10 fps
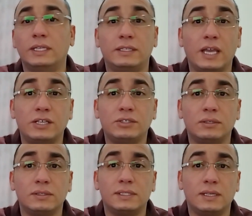
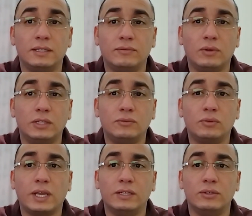educators
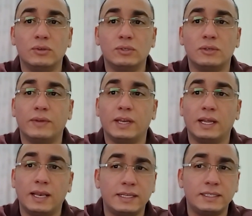advocate the use of an
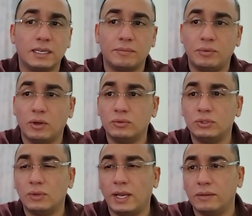eclectic
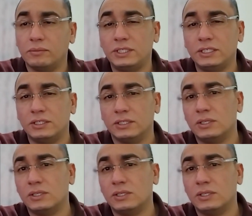approach to language teaching.